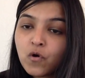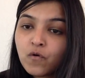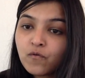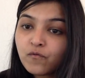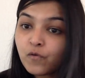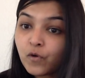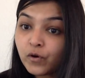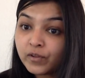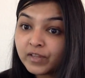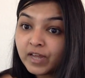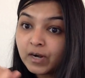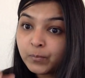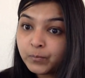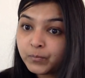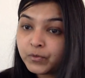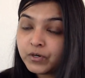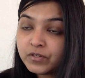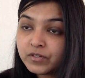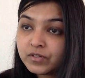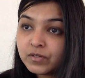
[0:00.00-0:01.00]
for that
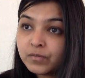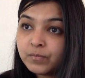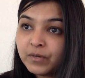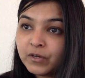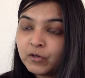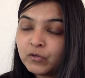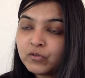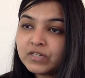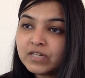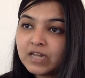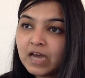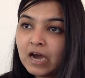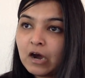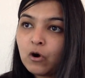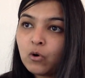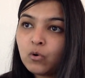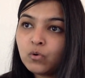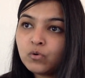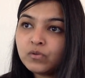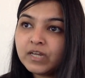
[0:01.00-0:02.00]
person, because now